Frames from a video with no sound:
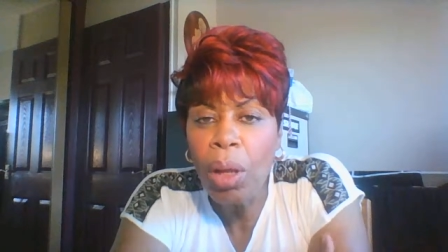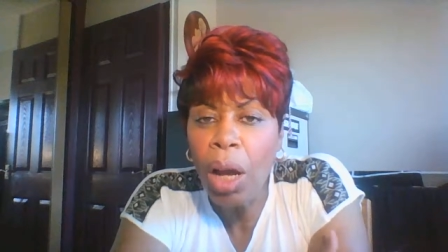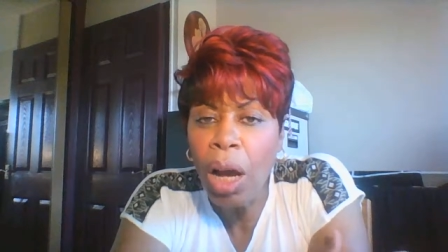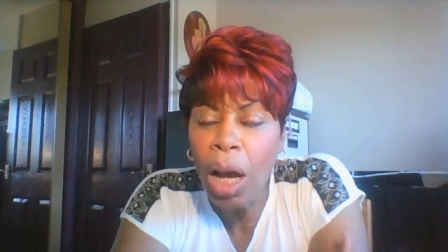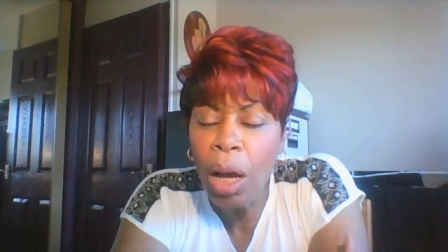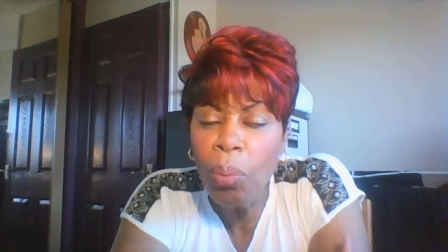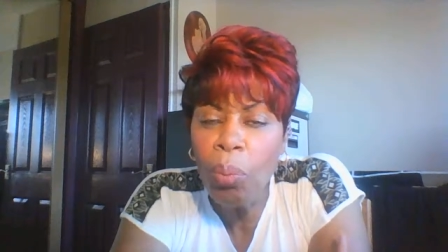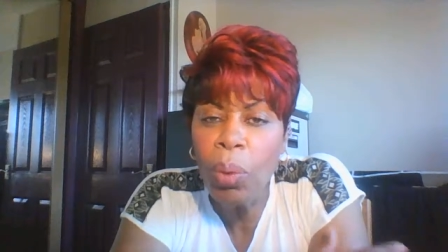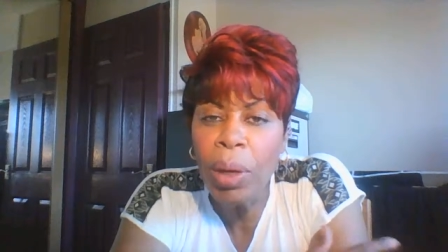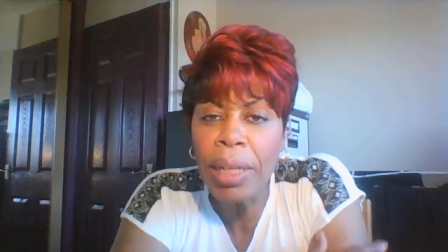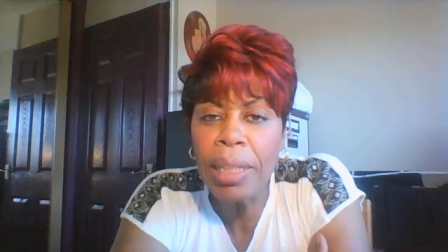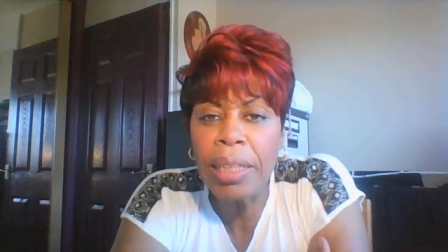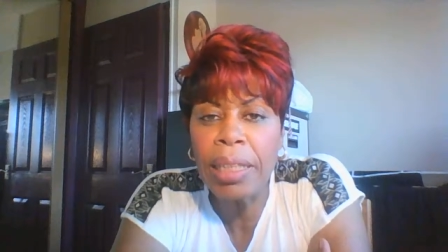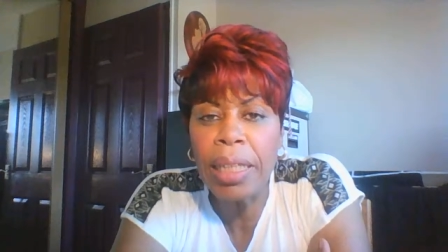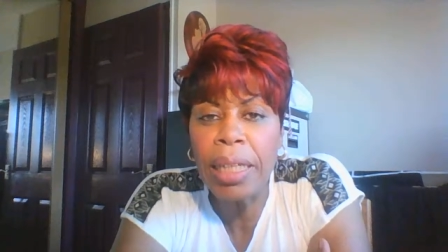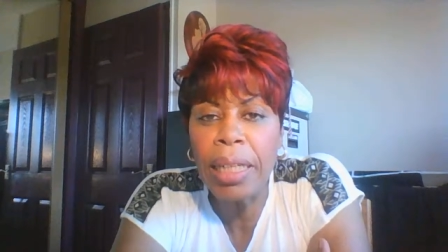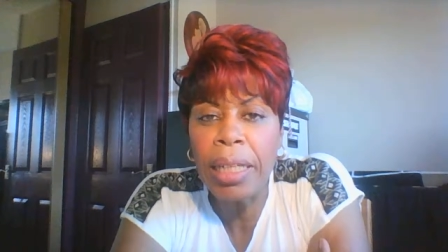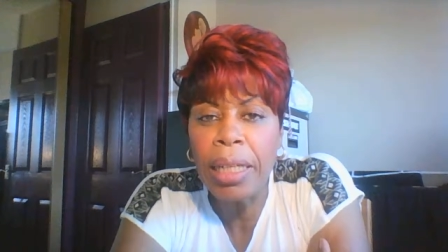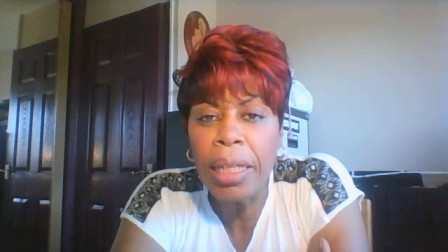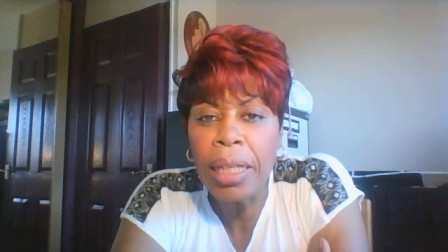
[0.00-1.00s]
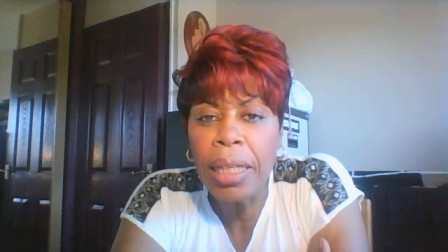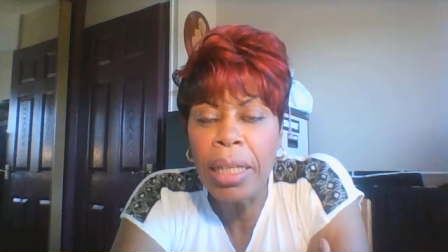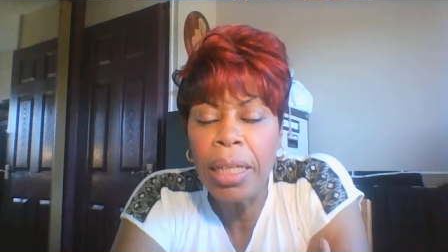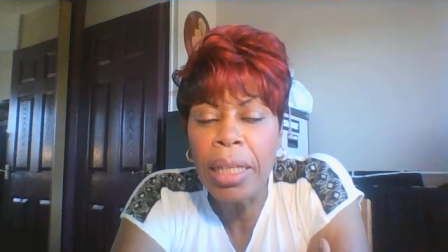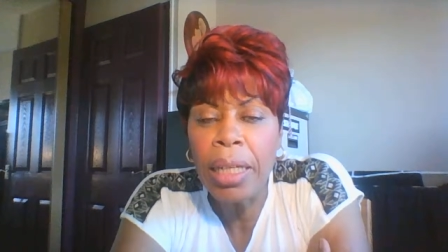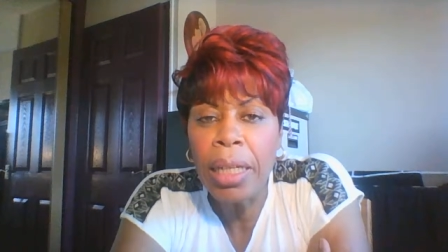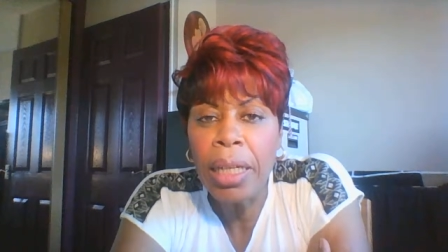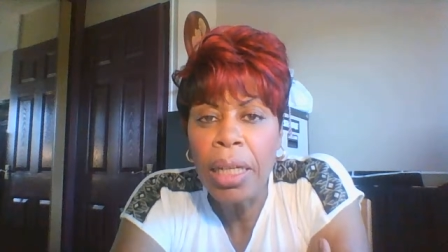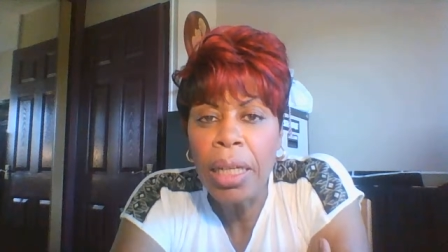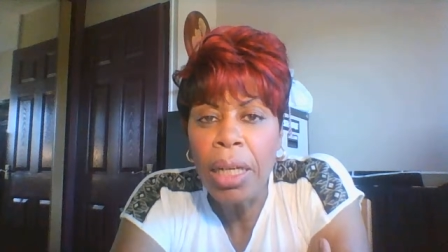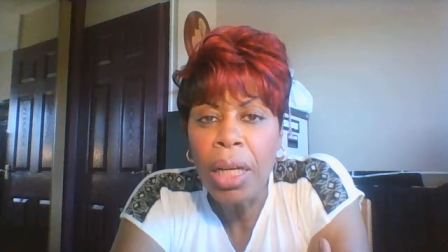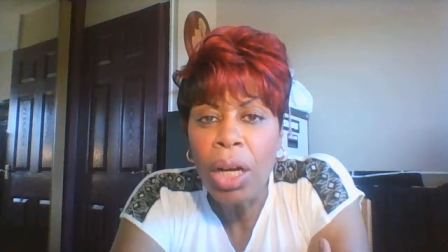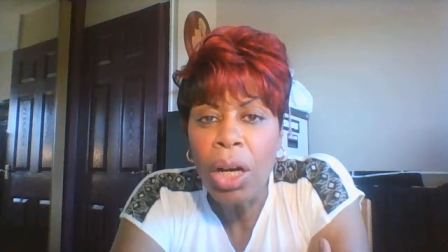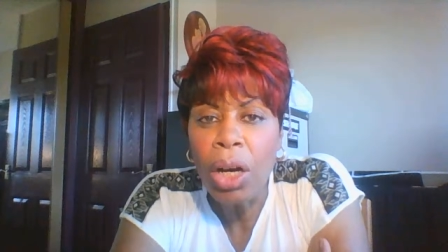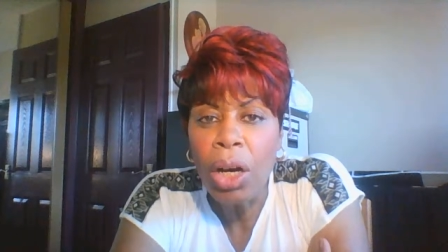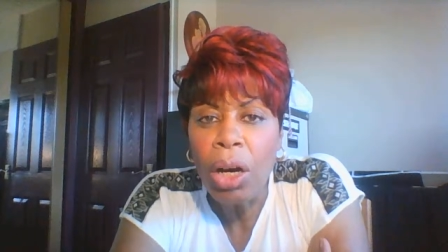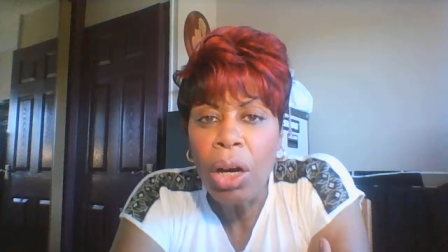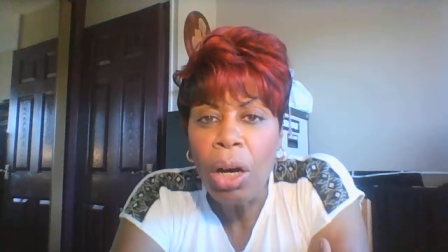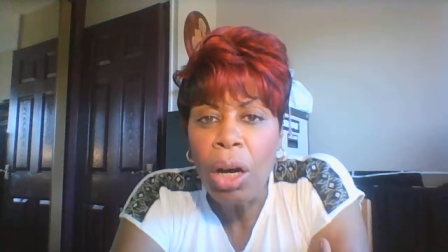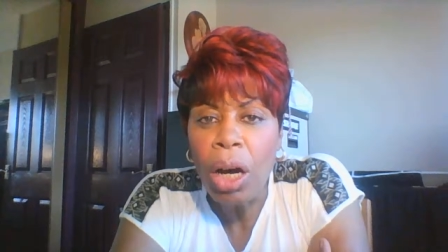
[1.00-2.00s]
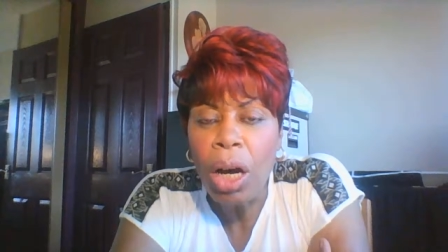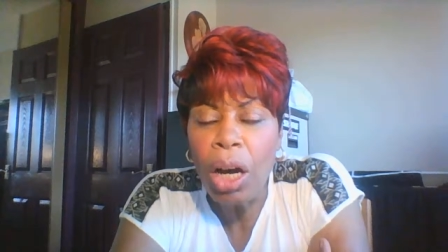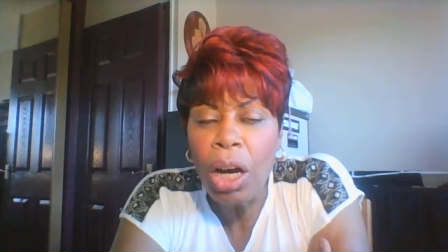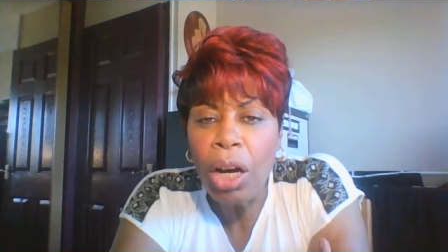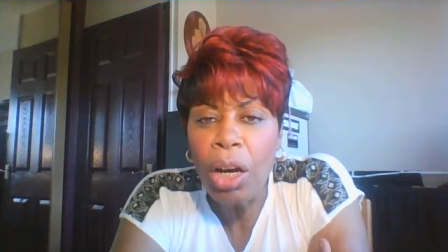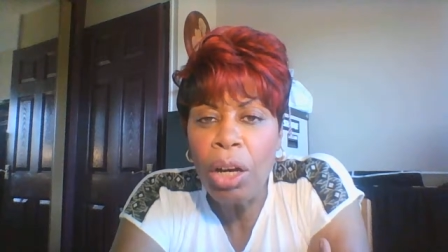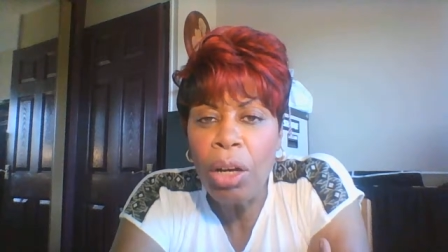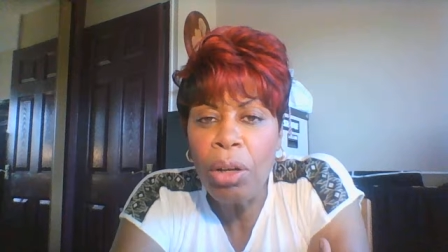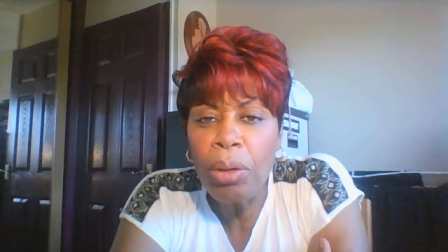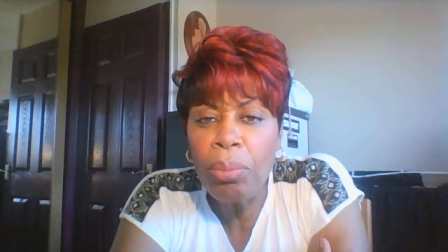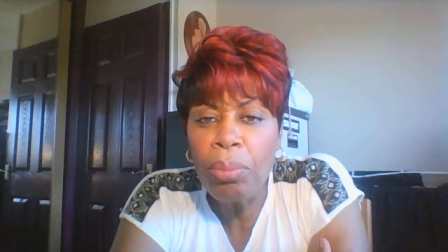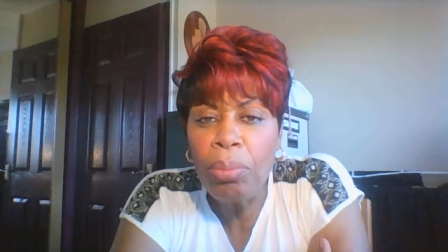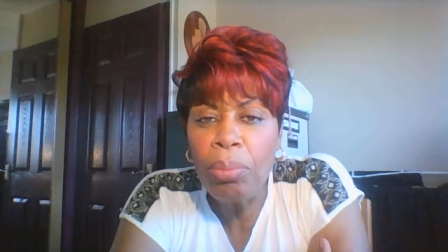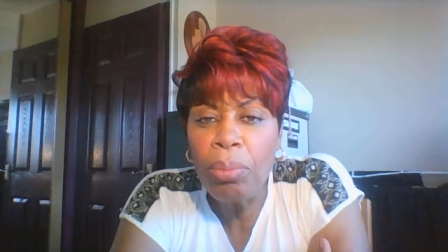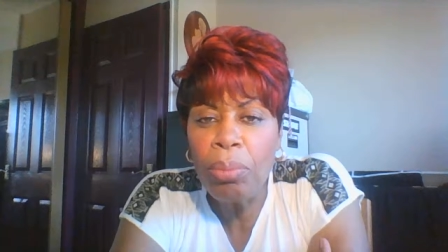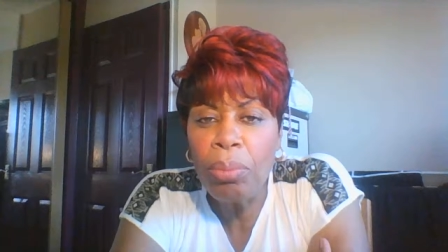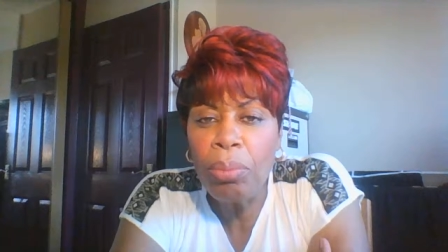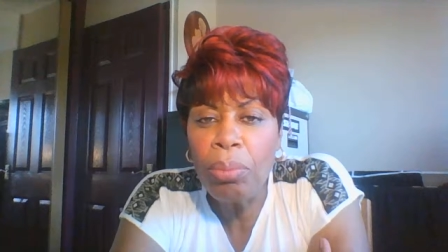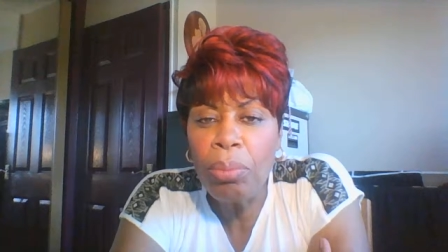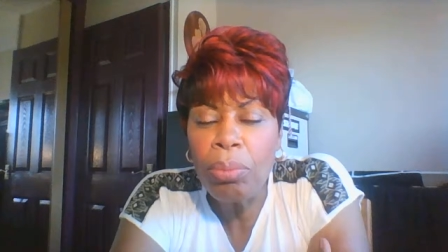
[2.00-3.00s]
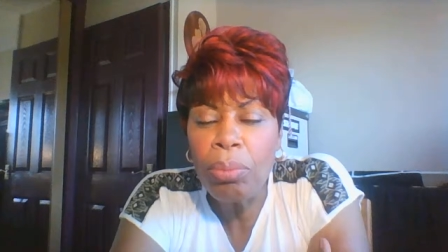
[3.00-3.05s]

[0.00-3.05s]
I'm waiting. Um,